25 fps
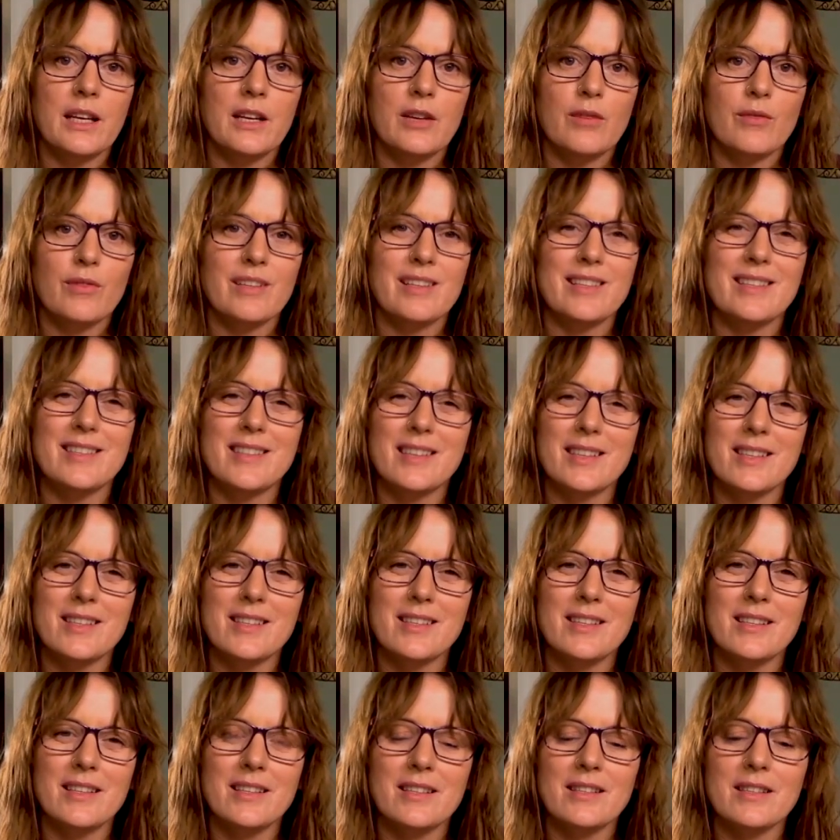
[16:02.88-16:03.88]
any
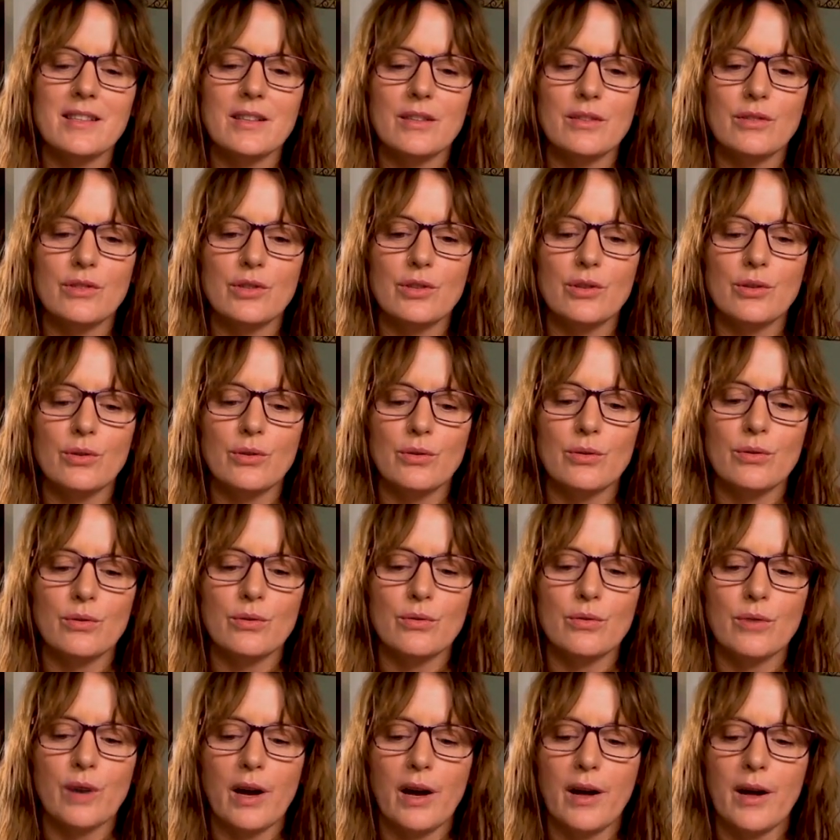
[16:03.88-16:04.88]
resistance
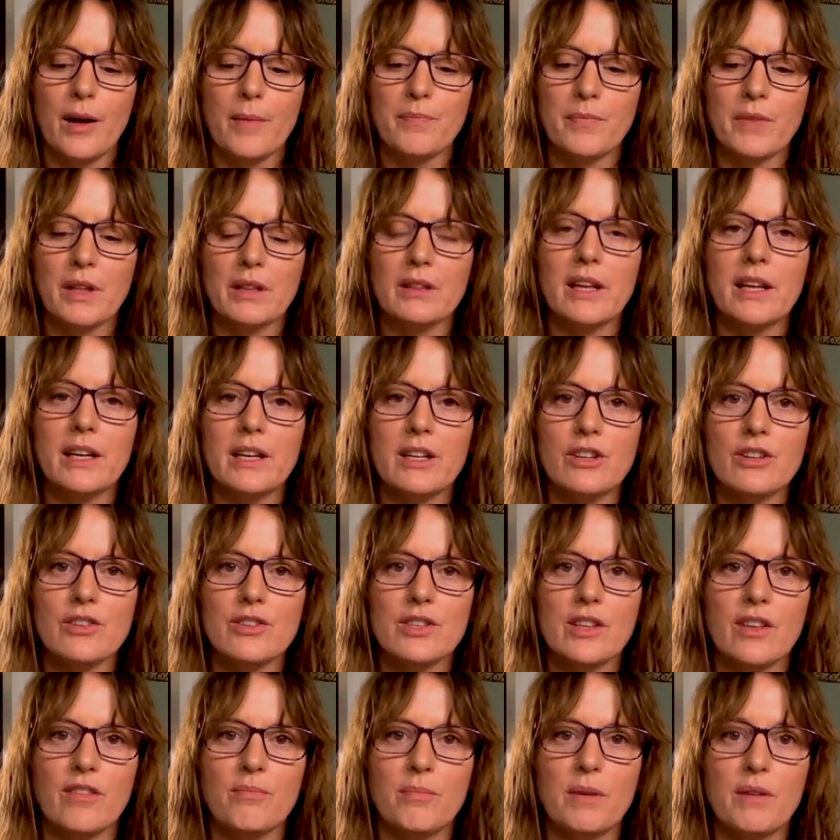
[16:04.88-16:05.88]
to letting
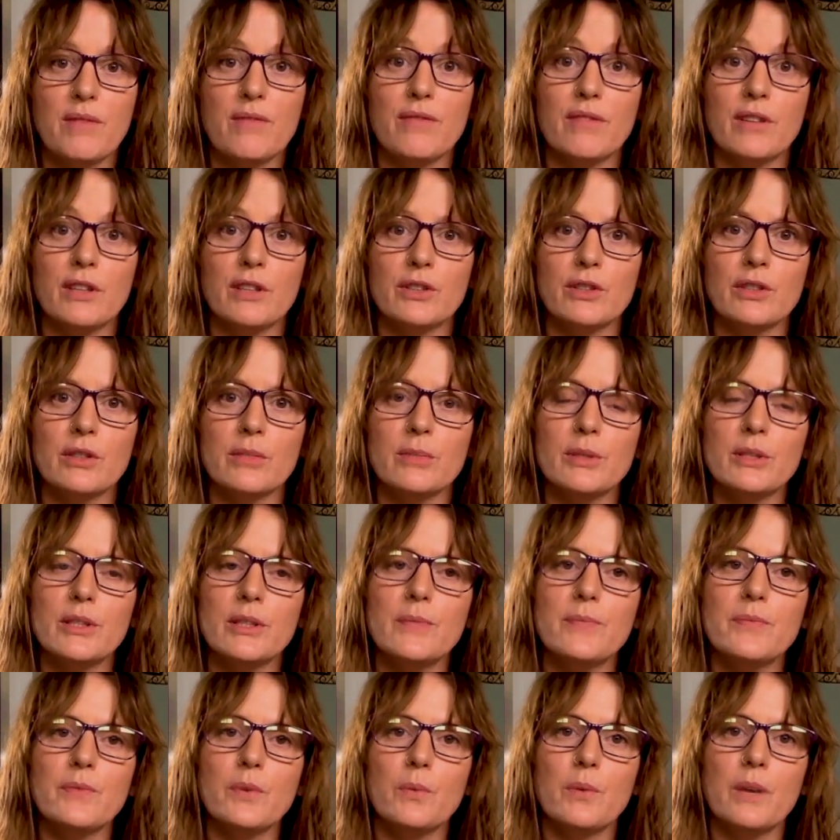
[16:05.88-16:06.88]
yourself be
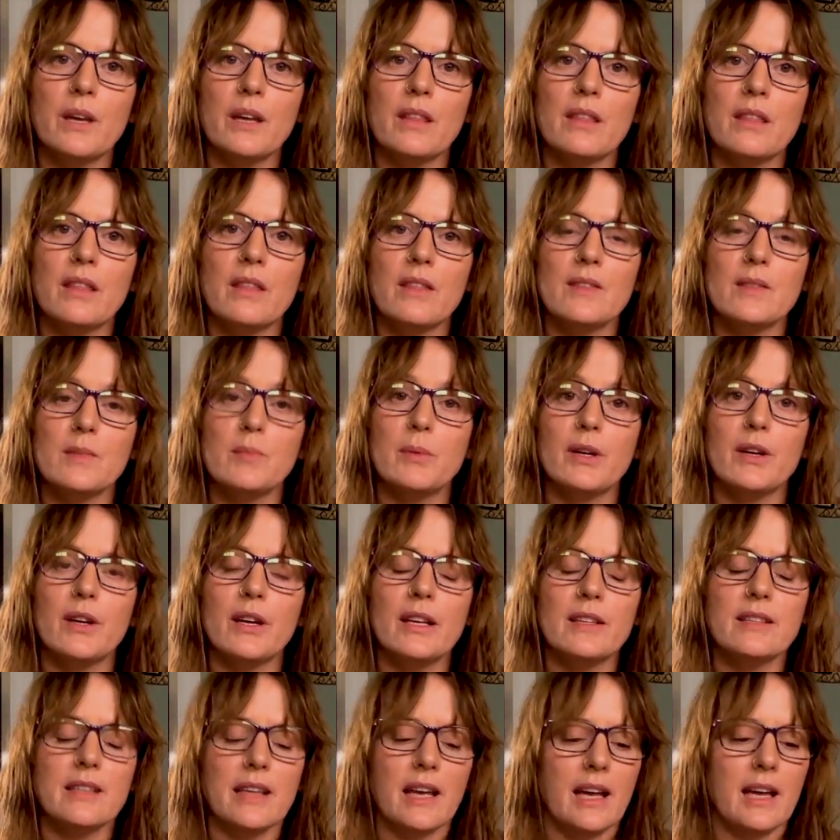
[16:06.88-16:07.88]
vulnerable with
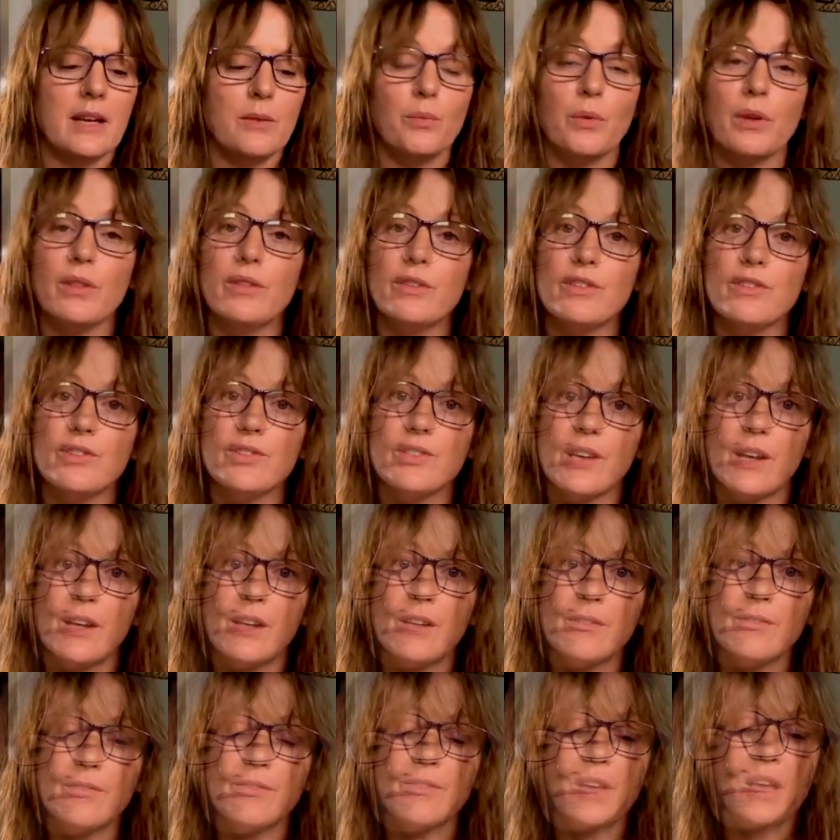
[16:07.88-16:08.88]
Spirit and with
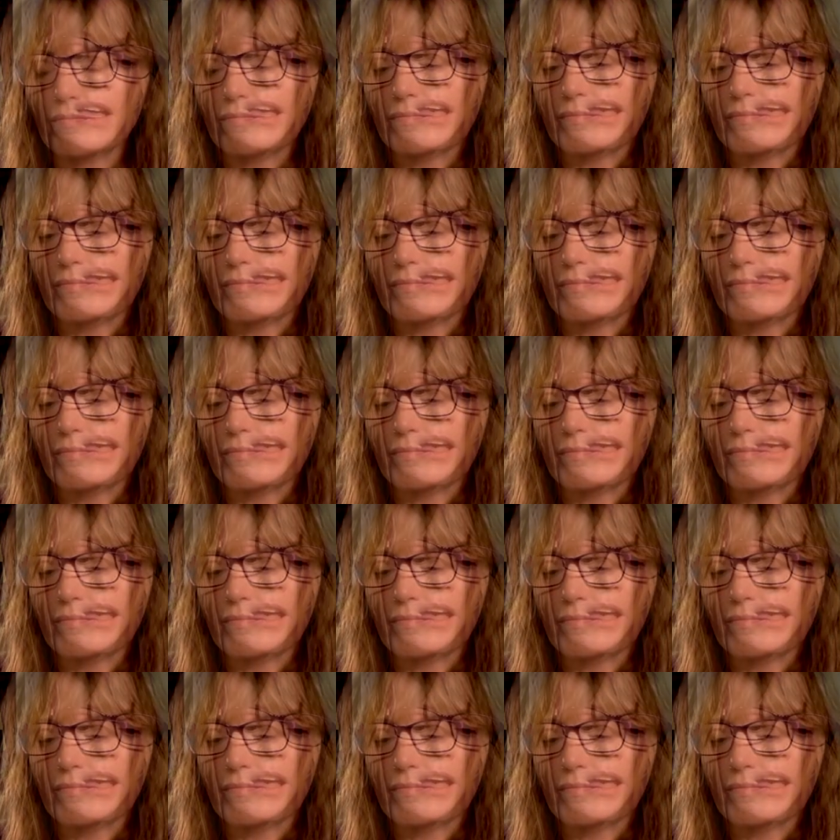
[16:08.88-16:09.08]
yourself,